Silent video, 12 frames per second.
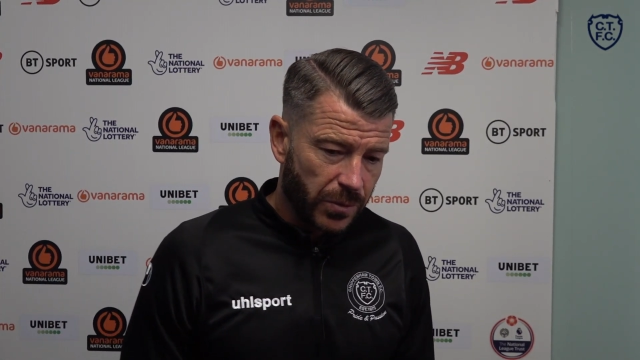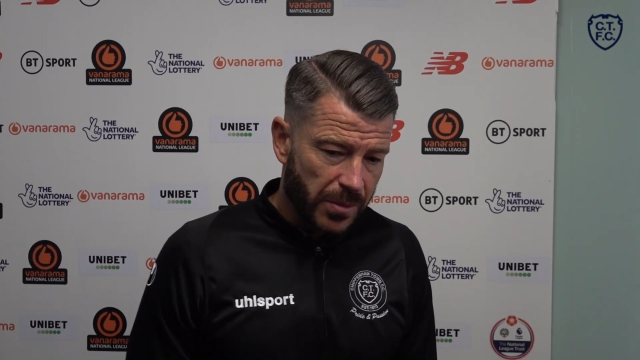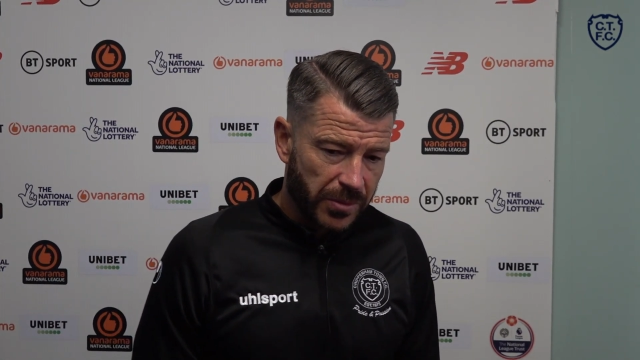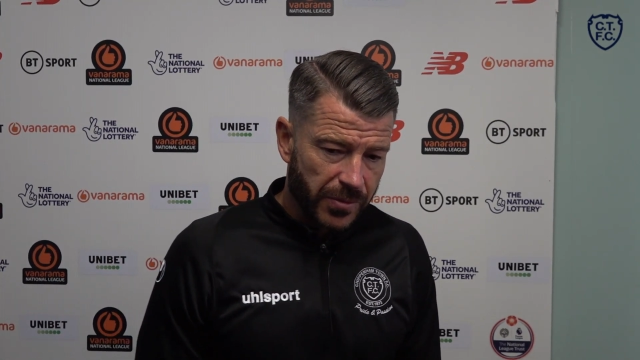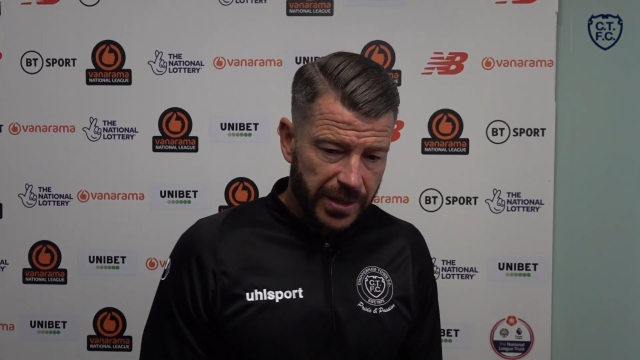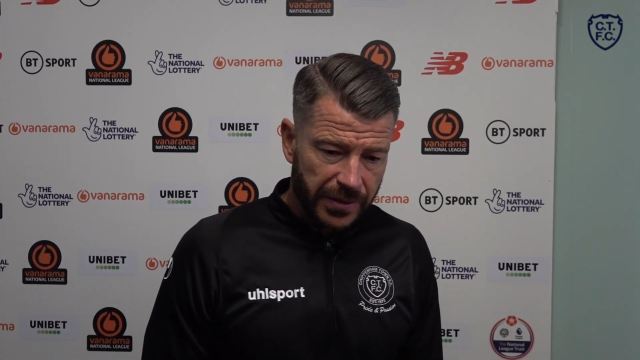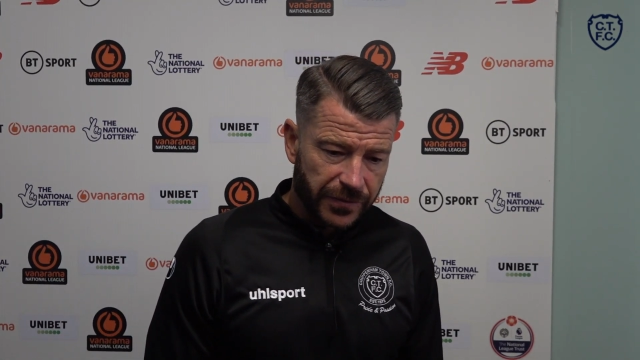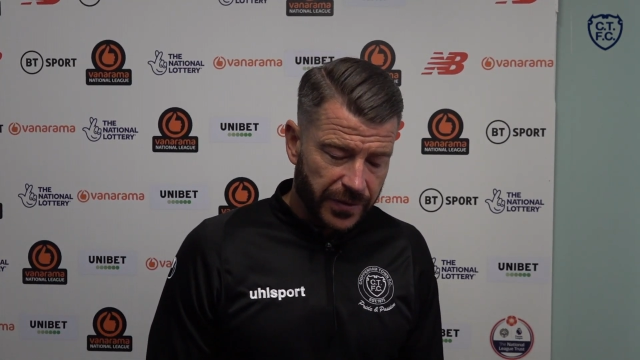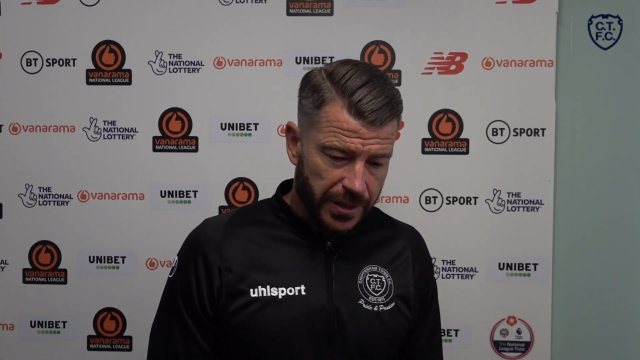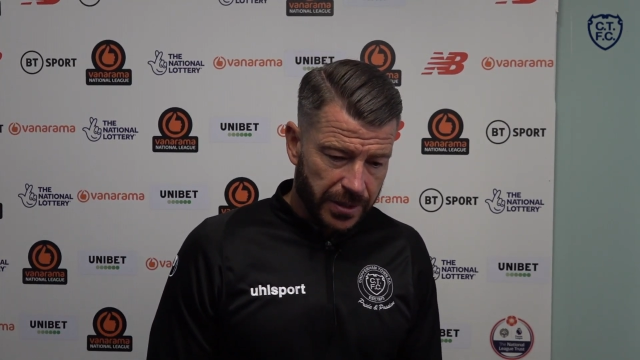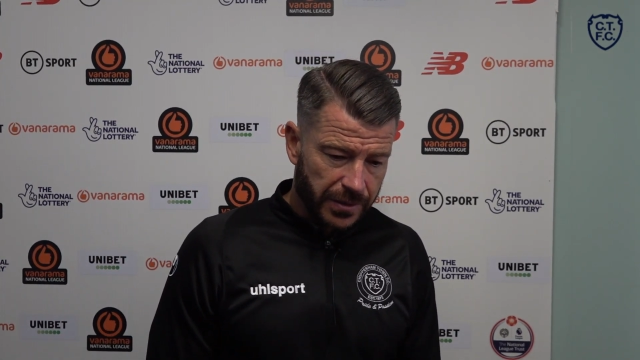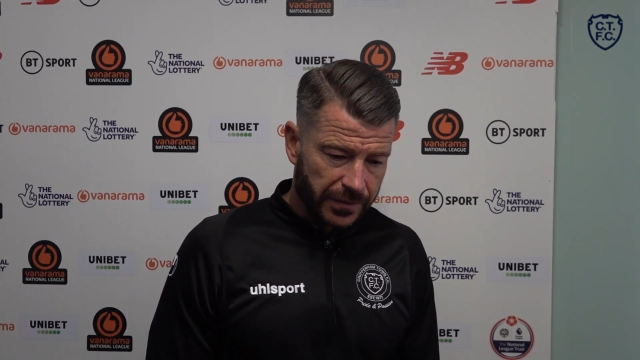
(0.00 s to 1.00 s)
won't be ready
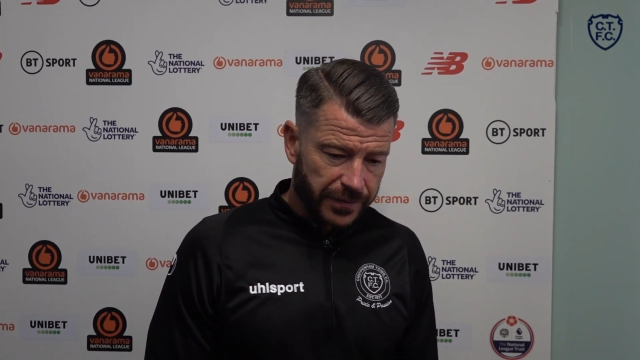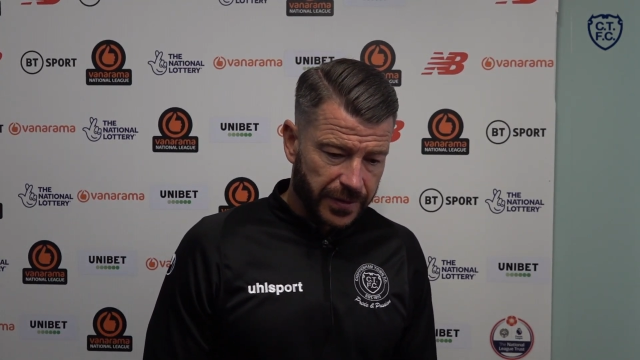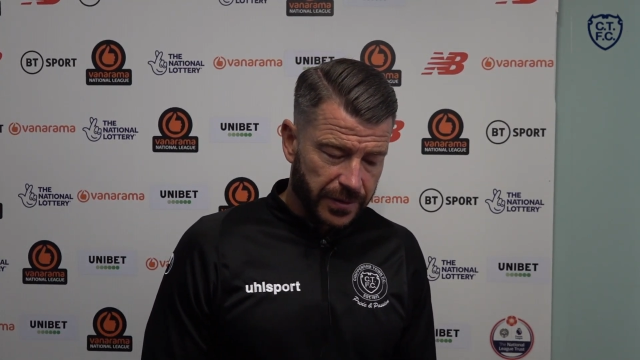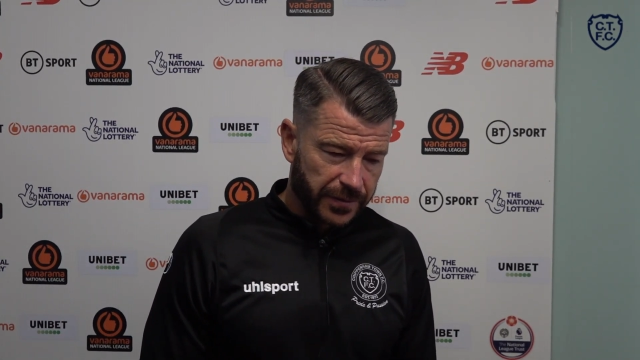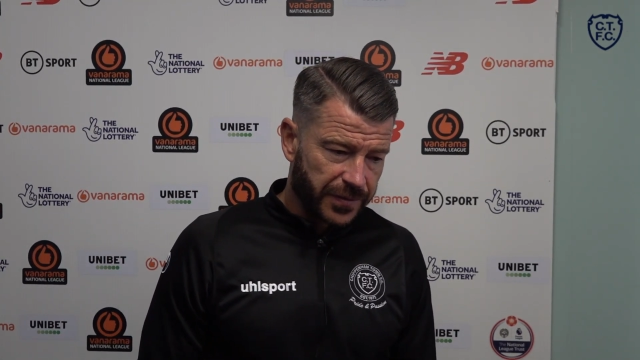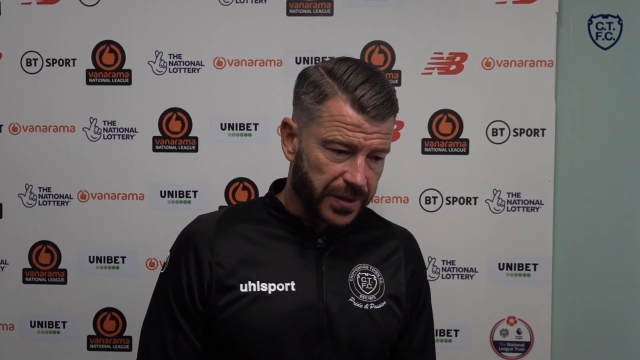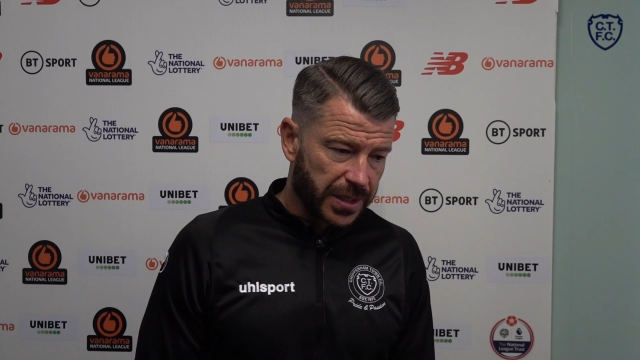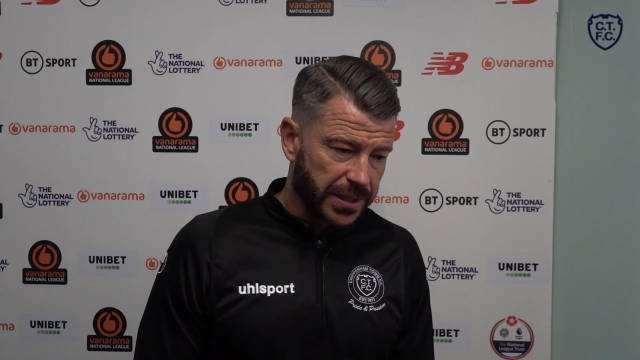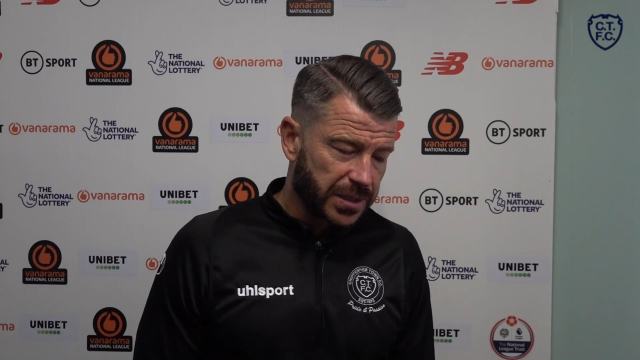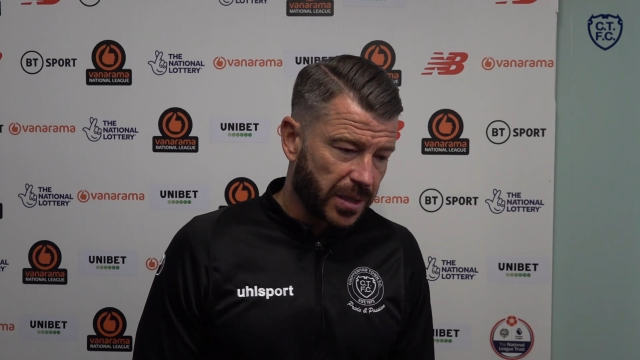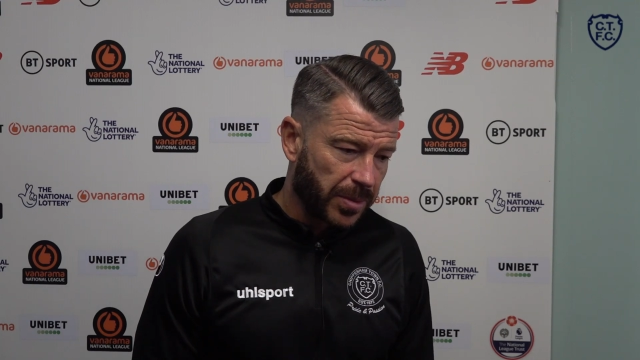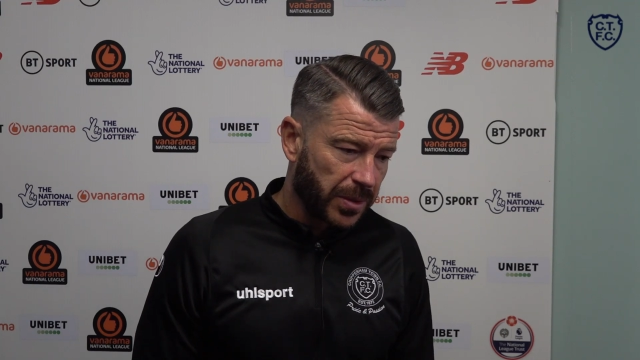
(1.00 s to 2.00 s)
for for, for the
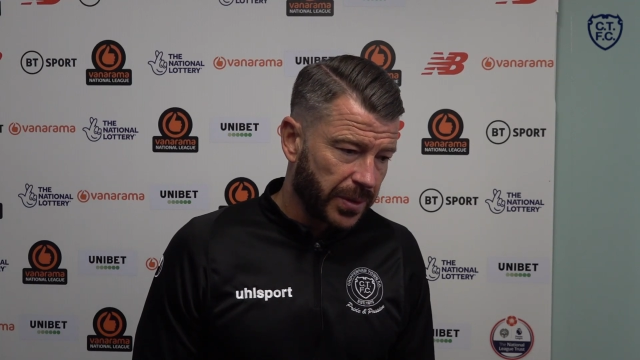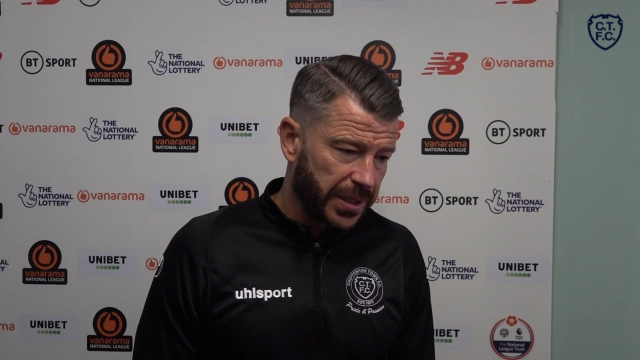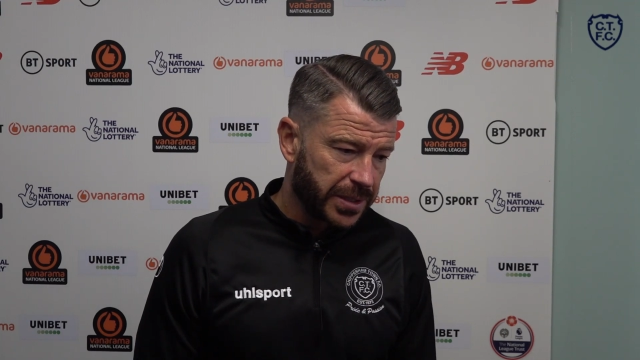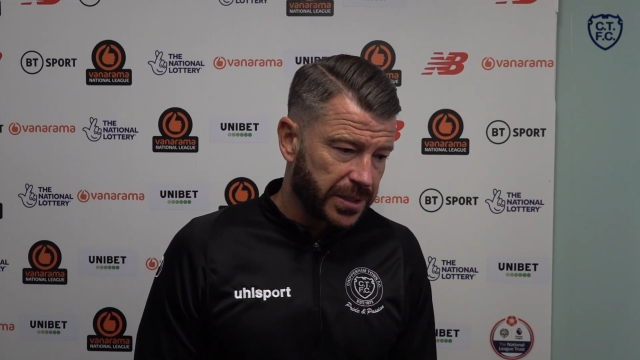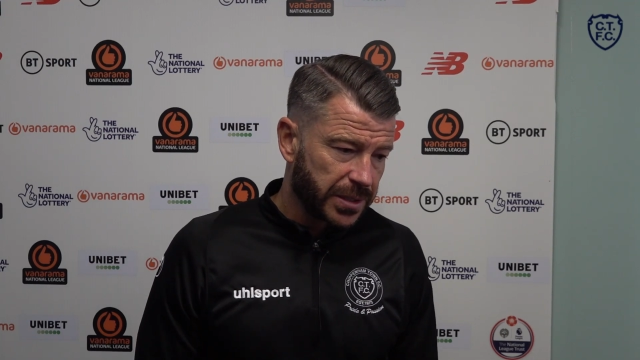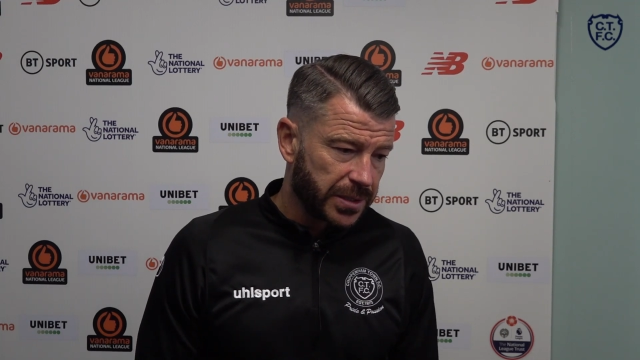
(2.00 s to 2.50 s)
next couple of weeks. Mm -hmm.